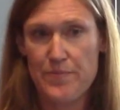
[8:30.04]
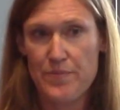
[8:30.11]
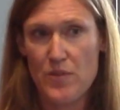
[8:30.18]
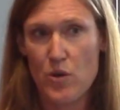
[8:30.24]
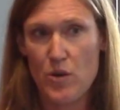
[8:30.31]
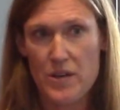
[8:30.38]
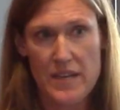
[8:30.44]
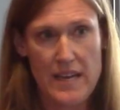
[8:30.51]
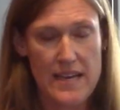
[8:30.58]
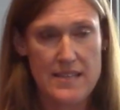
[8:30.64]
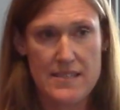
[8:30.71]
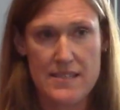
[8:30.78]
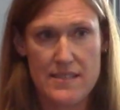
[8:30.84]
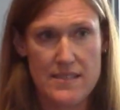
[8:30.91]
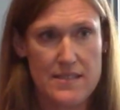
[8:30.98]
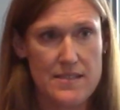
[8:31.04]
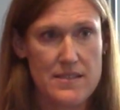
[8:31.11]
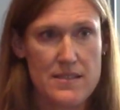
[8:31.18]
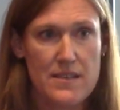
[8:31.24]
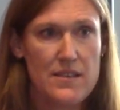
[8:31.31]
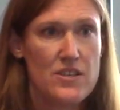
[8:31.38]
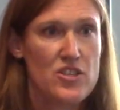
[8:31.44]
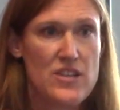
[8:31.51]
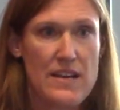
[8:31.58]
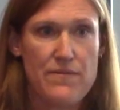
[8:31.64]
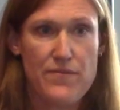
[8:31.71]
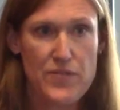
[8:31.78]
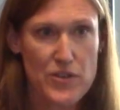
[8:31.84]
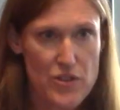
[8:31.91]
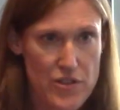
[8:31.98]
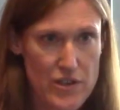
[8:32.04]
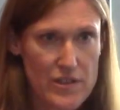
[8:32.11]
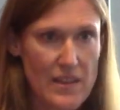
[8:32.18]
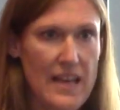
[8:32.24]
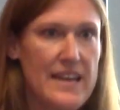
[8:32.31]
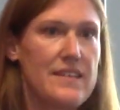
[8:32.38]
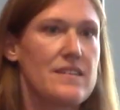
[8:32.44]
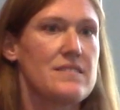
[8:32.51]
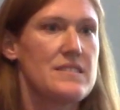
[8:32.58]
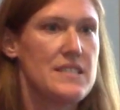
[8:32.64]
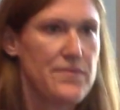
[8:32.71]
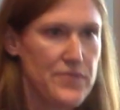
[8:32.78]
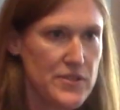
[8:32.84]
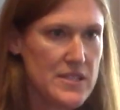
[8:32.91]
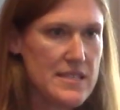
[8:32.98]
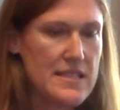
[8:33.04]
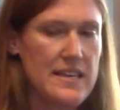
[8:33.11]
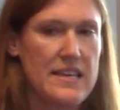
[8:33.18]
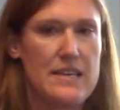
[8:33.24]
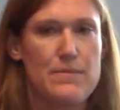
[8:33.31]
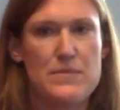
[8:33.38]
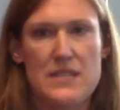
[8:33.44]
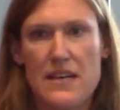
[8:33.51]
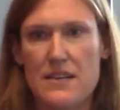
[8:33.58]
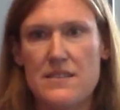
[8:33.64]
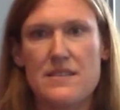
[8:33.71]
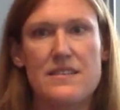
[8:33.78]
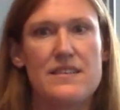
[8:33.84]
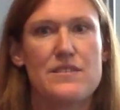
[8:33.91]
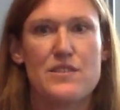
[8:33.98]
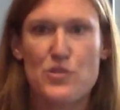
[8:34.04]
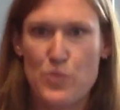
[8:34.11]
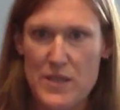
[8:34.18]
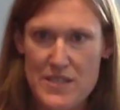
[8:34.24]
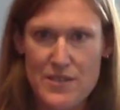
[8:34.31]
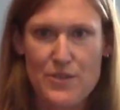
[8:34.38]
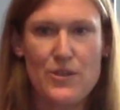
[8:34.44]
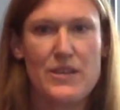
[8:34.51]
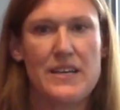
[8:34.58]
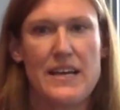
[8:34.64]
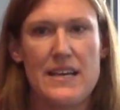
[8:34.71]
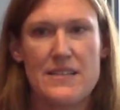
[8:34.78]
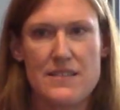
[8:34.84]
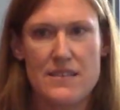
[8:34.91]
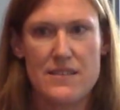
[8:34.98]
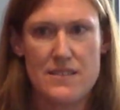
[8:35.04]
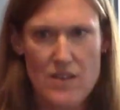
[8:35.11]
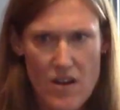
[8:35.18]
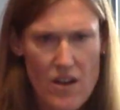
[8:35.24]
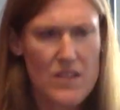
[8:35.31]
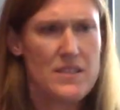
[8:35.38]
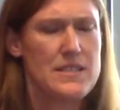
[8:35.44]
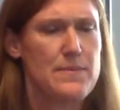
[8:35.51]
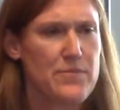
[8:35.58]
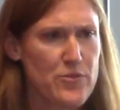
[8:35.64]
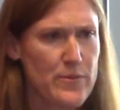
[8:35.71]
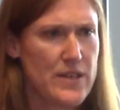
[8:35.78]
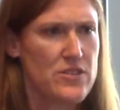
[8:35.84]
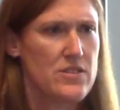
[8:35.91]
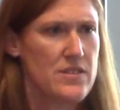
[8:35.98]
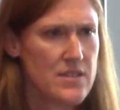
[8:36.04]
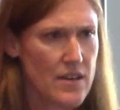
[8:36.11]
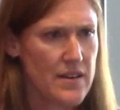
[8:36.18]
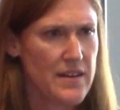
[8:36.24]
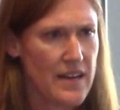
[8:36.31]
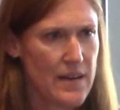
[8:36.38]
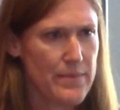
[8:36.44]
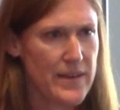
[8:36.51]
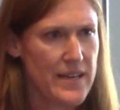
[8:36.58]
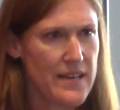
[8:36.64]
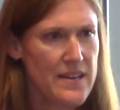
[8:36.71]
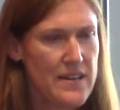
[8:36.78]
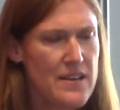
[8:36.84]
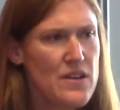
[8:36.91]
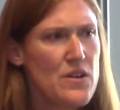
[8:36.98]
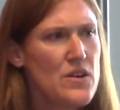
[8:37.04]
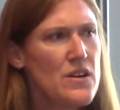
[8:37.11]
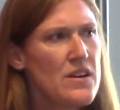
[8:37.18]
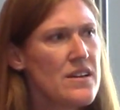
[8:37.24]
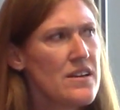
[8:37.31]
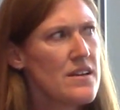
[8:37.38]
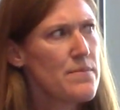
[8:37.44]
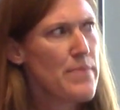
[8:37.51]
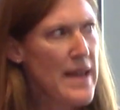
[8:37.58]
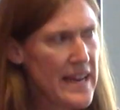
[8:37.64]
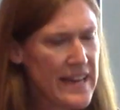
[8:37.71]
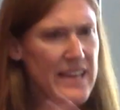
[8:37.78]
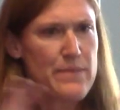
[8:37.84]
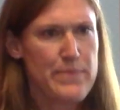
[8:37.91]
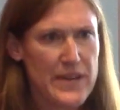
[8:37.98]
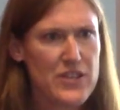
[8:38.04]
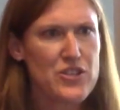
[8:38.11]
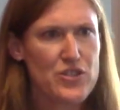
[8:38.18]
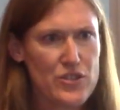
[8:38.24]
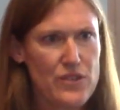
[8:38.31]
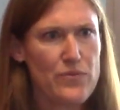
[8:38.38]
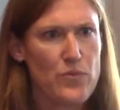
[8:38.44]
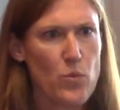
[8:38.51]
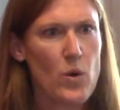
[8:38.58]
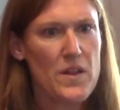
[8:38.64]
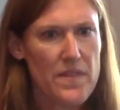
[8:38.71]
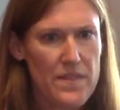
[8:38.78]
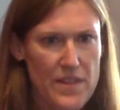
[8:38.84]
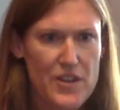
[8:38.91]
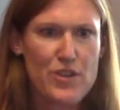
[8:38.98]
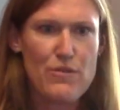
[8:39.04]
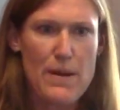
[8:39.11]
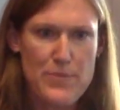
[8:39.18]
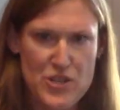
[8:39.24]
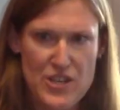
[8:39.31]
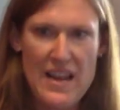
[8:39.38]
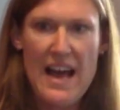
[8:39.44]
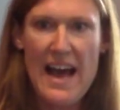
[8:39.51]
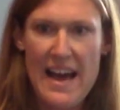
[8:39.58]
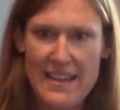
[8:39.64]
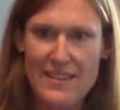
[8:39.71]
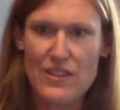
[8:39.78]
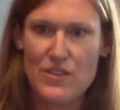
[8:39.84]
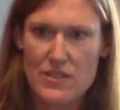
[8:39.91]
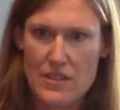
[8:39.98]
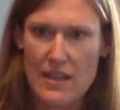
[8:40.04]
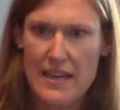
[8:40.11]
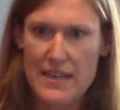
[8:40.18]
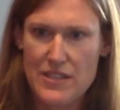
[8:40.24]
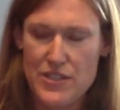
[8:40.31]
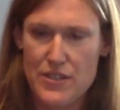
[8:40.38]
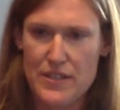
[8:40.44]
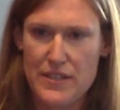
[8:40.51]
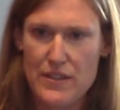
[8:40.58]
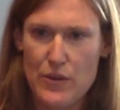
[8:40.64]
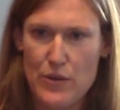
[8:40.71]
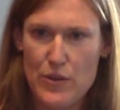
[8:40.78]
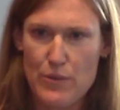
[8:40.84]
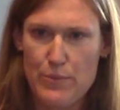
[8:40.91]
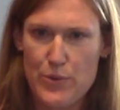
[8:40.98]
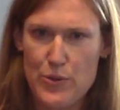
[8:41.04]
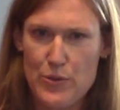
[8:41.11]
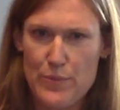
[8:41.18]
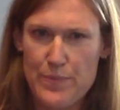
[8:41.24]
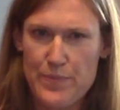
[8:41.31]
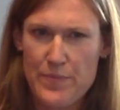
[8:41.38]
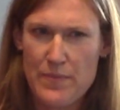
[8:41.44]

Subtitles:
court cases shed further light on different schemes, as did Swiss court cases, and all this information started coming, painting a picture of what the corruption had looked like during the oil boom.